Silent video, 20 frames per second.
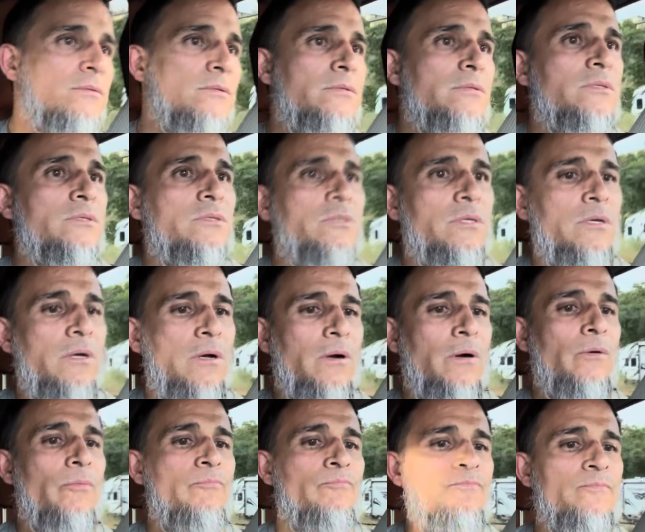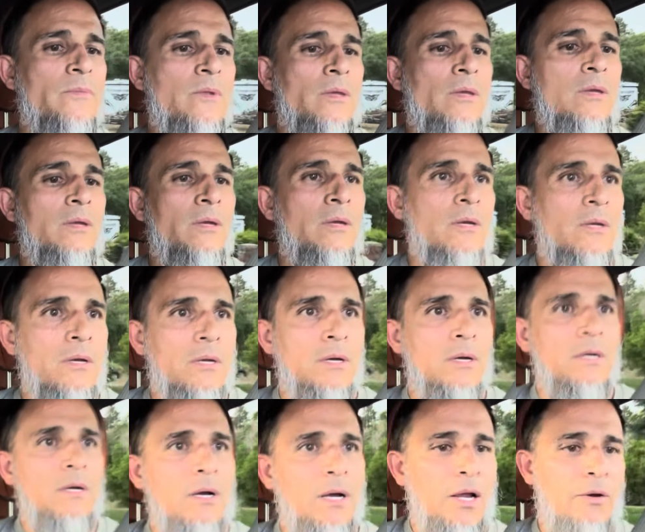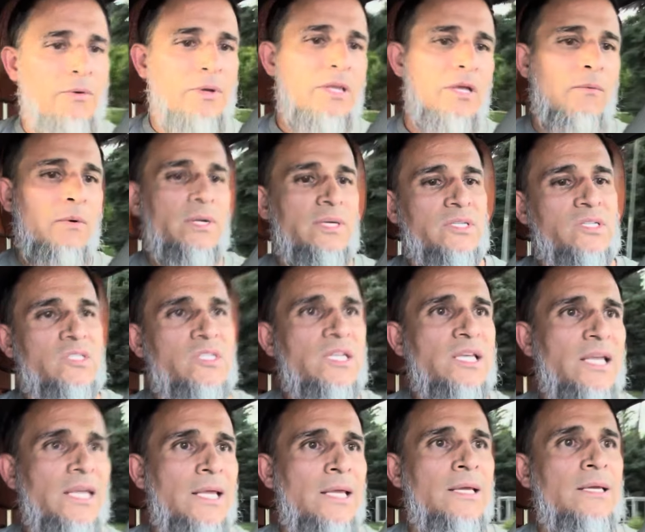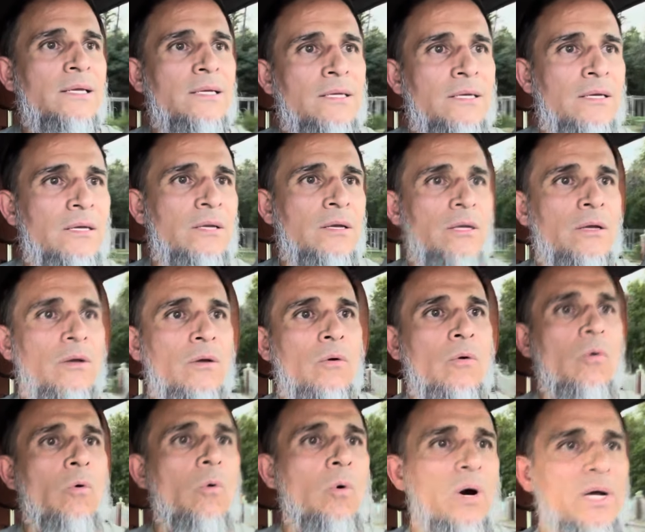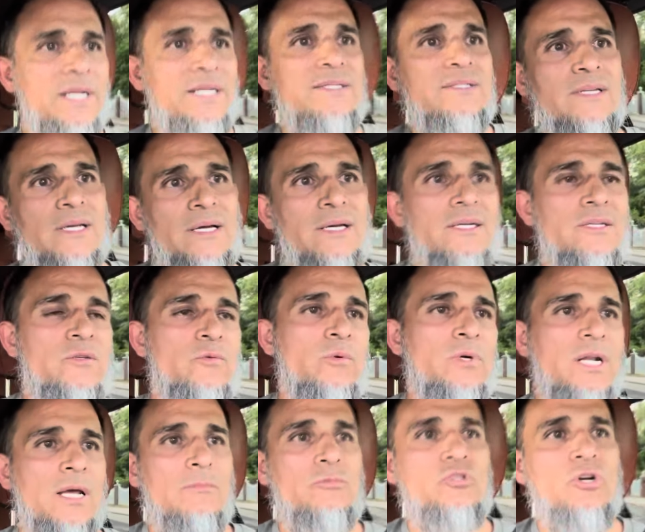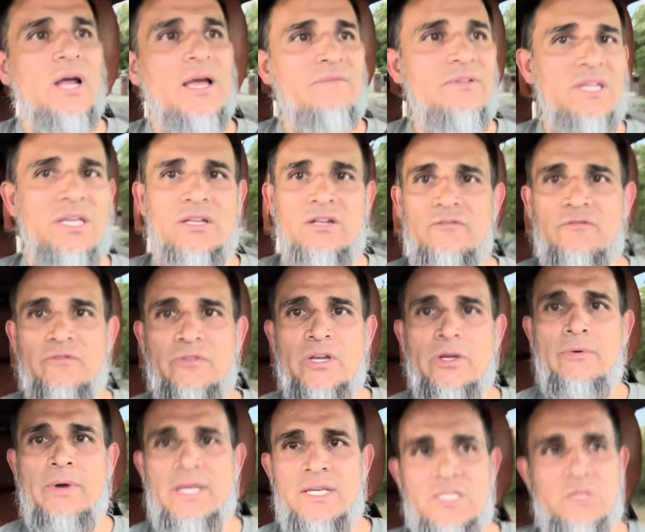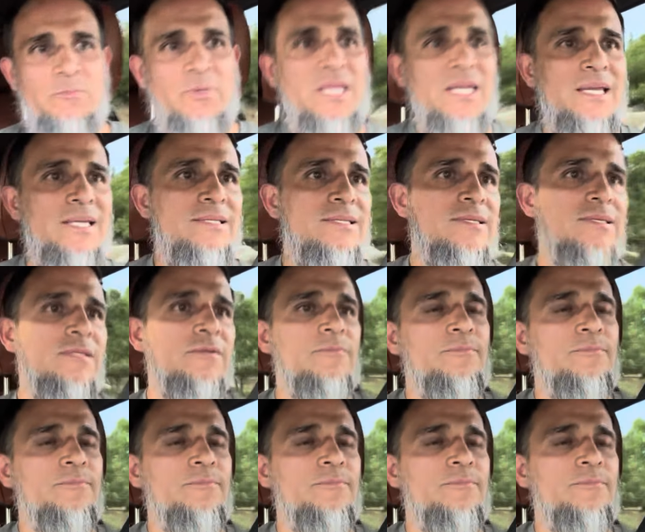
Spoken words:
So I really want to see what it does when I'm driving it at freeway speeds.